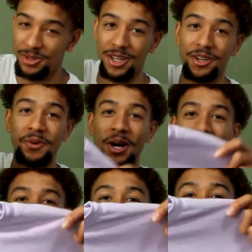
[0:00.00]
So you
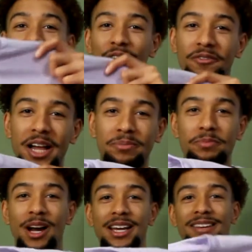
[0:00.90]
know, you know Froppy
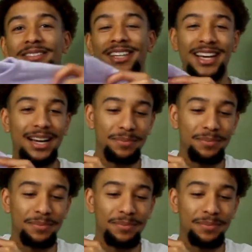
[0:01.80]
probably giving, yeah,